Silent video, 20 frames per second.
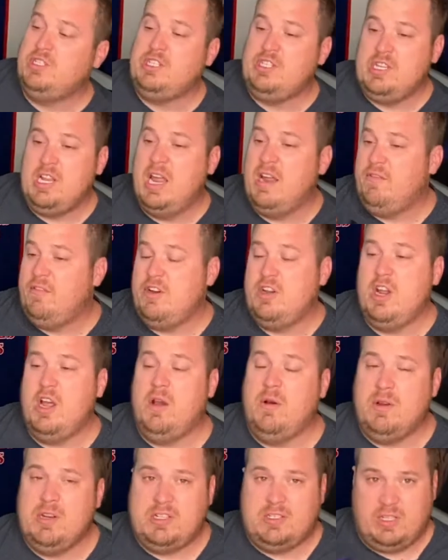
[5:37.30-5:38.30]
never
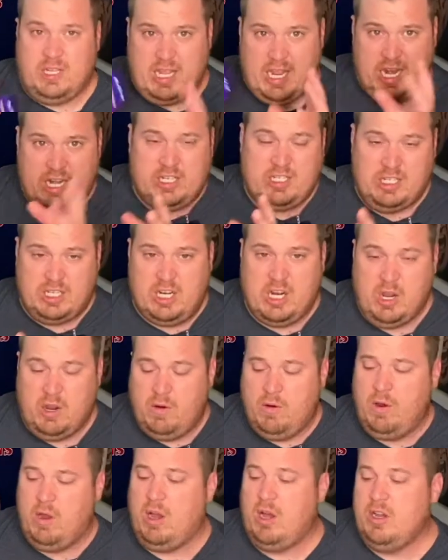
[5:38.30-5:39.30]
know until I actually
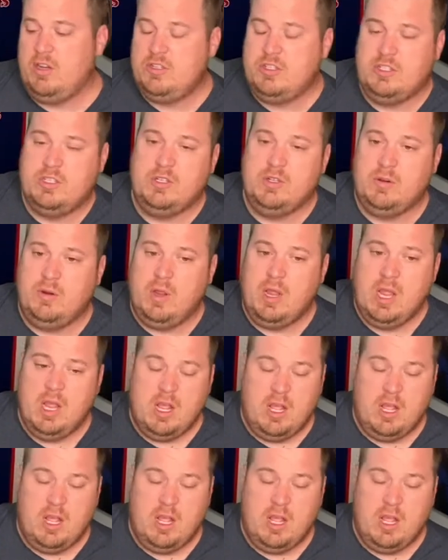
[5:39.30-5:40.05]
go onto